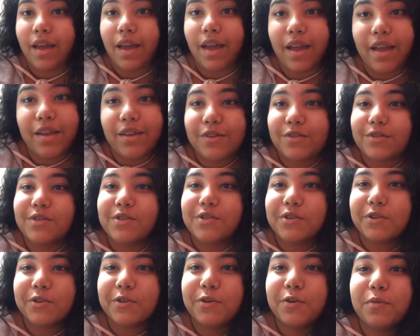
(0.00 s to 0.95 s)
Hey
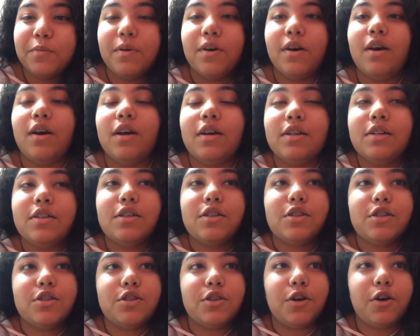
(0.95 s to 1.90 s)
YouTube.
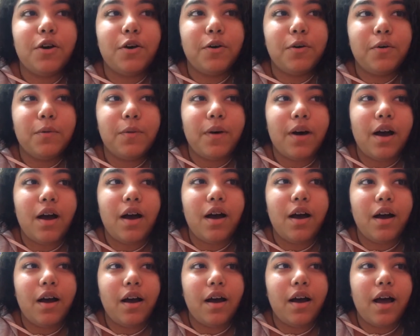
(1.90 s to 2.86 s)
So
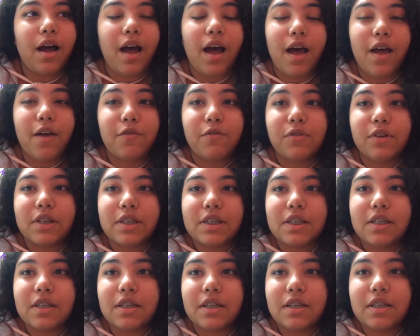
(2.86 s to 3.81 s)
I
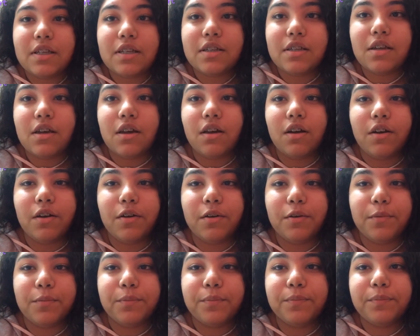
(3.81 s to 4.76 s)
recently
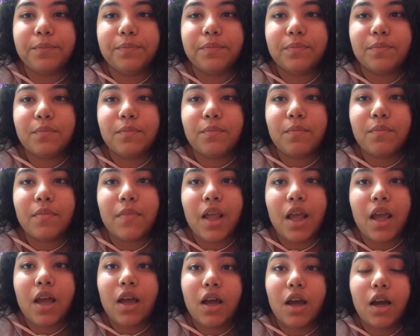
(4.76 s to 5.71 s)
um
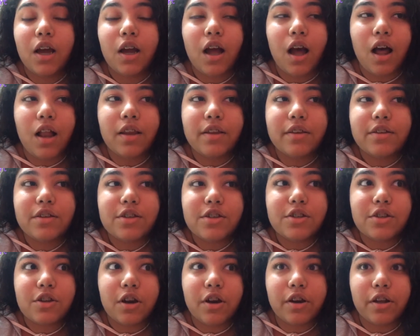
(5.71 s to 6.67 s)
college is
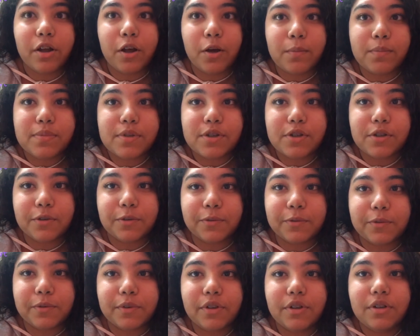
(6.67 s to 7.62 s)
starting up
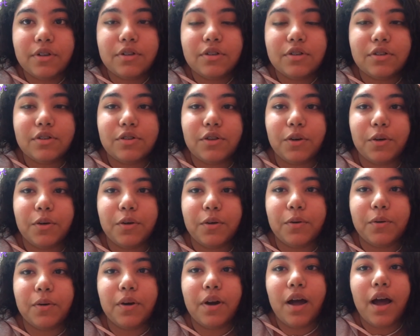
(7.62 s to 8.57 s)
soon.
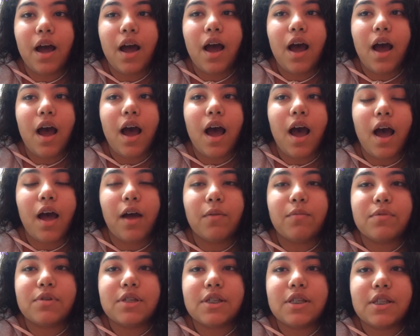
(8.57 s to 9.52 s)
So I
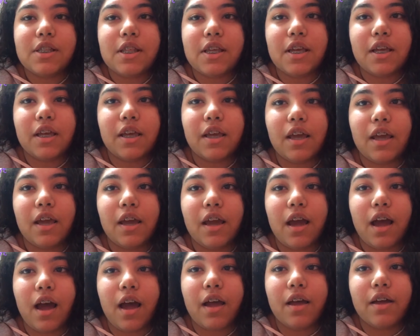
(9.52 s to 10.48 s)
was thinking
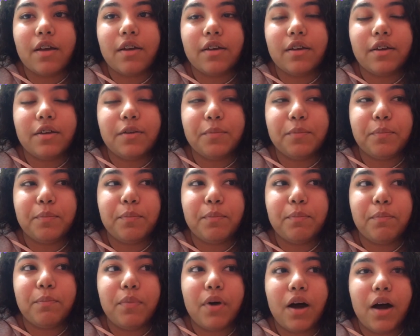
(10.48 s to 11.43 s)
I could
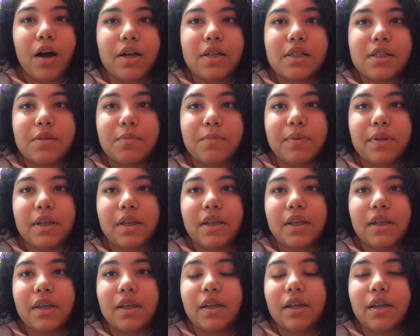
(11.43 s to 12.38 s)

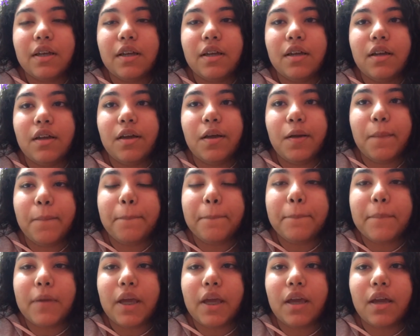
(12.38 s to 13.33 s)
possibly
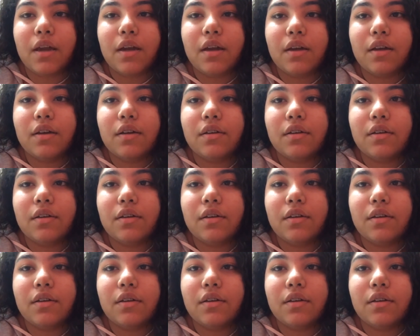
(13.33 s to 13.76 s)
make